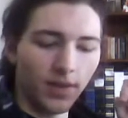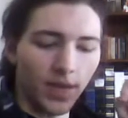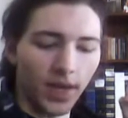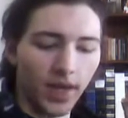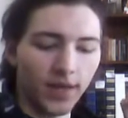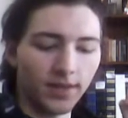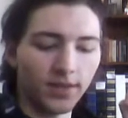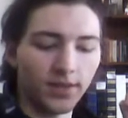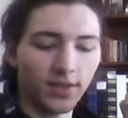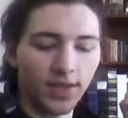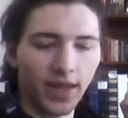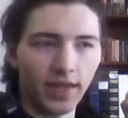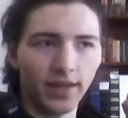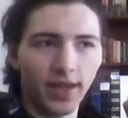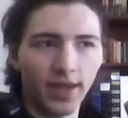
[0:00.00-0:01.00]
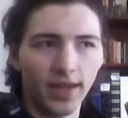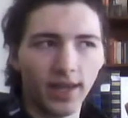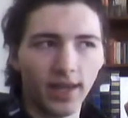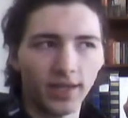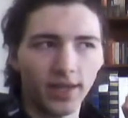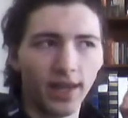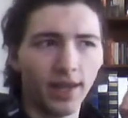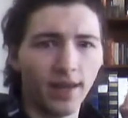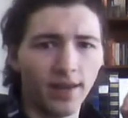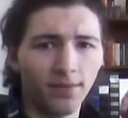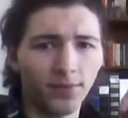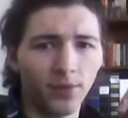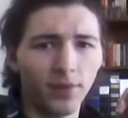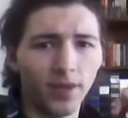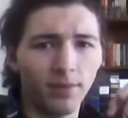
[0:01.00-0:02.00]
and that kind of
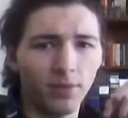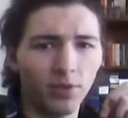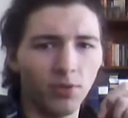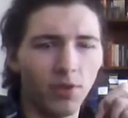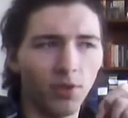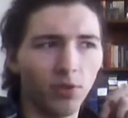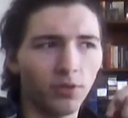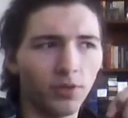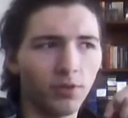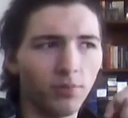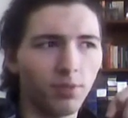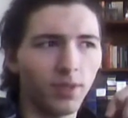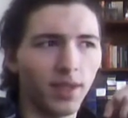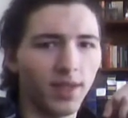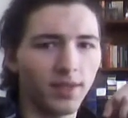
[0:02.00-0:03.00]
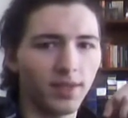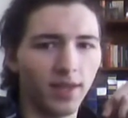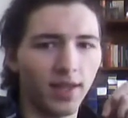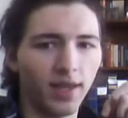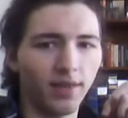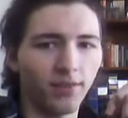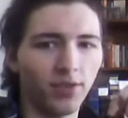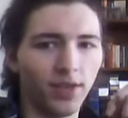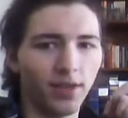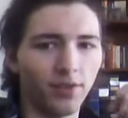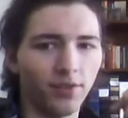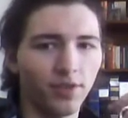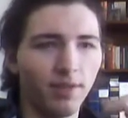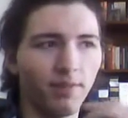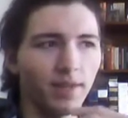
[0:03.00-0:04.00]
took him to a whole new place. It kind of
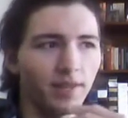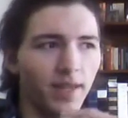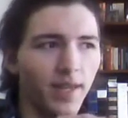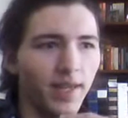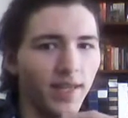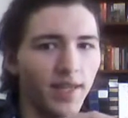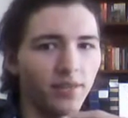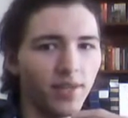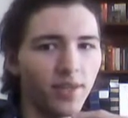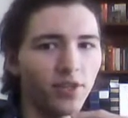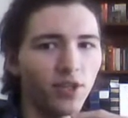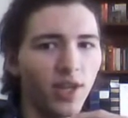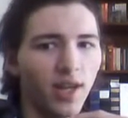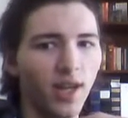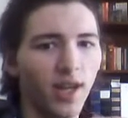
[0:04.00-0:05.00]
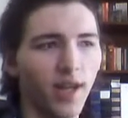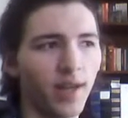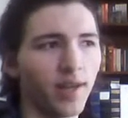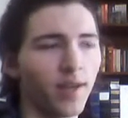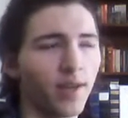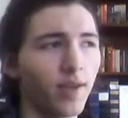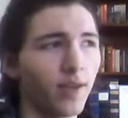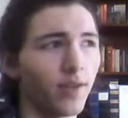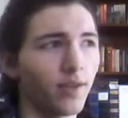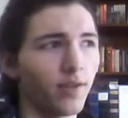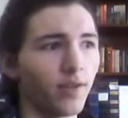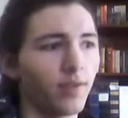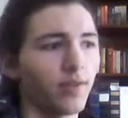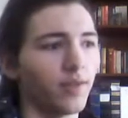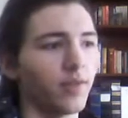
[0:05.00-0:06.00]
challenged him as a Jedi,
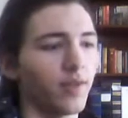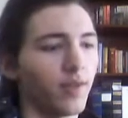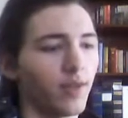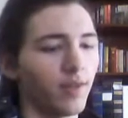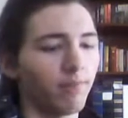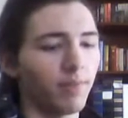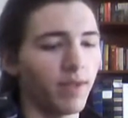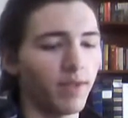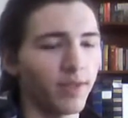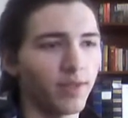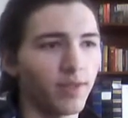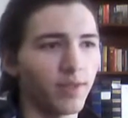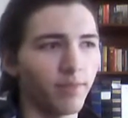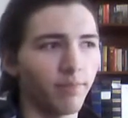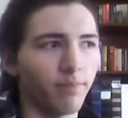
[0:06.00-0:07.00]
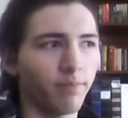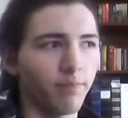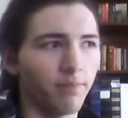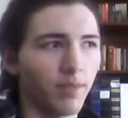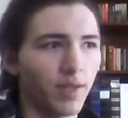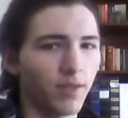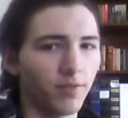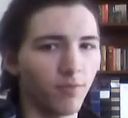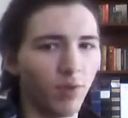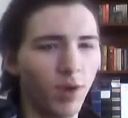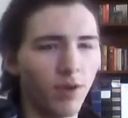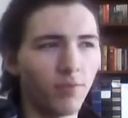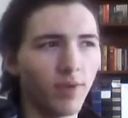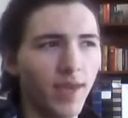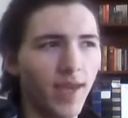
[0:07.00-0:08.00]
because
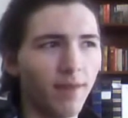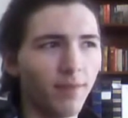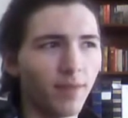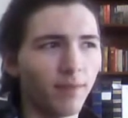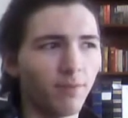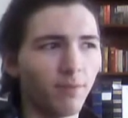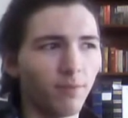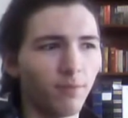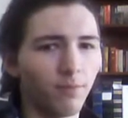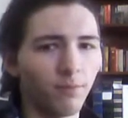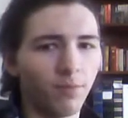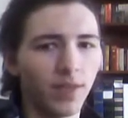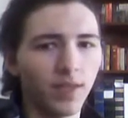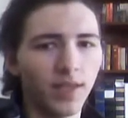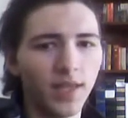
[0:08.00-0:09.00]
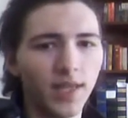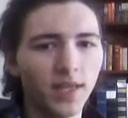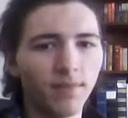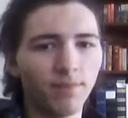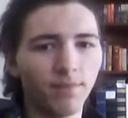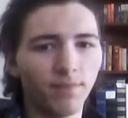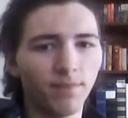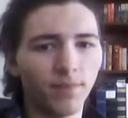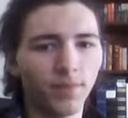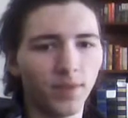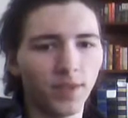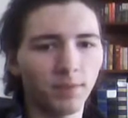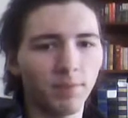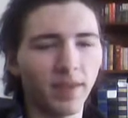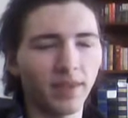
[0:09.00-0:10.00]
while we haven't really
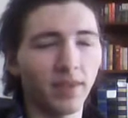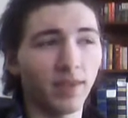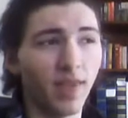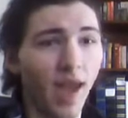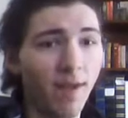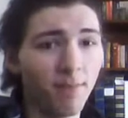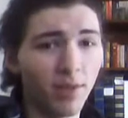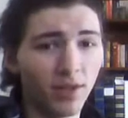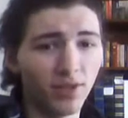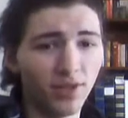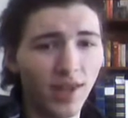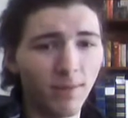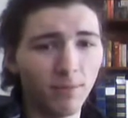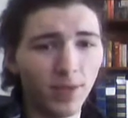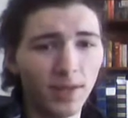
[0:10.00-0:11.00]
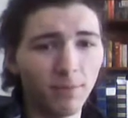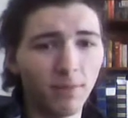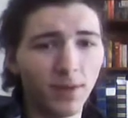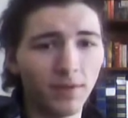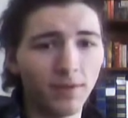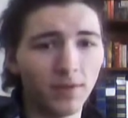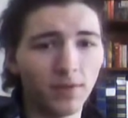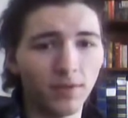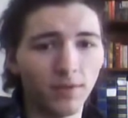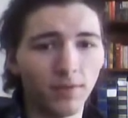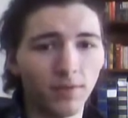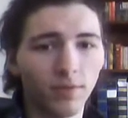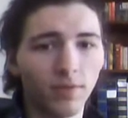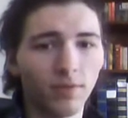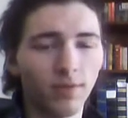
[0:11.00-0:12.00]
spent that much time with him, we
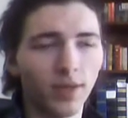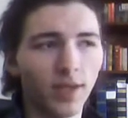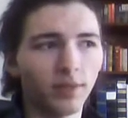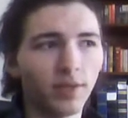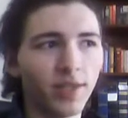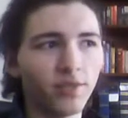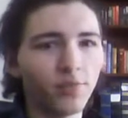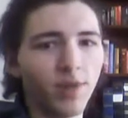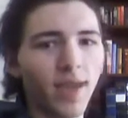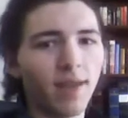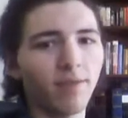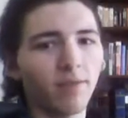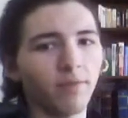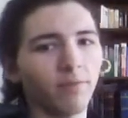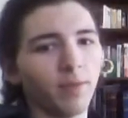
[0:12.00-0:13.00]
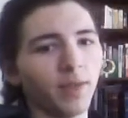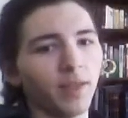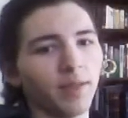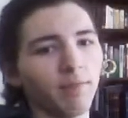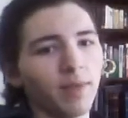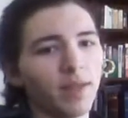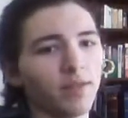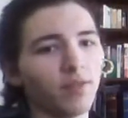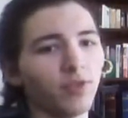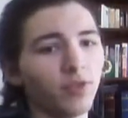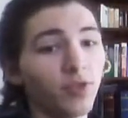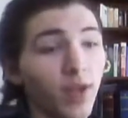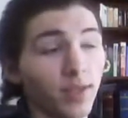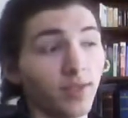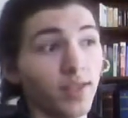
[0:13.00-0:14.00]
haven't really been
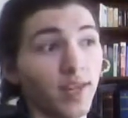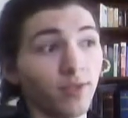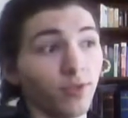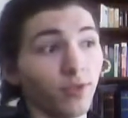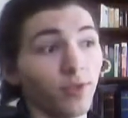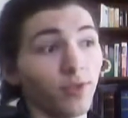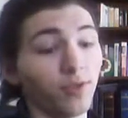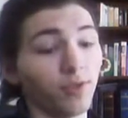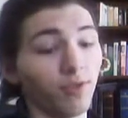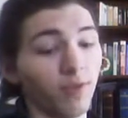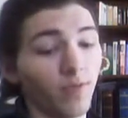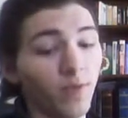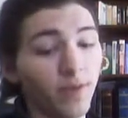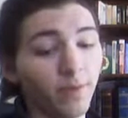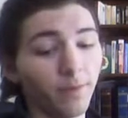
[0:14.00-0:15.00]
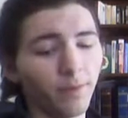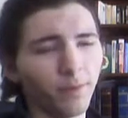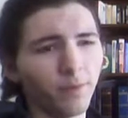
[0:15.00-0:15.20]
just introduced to him. We've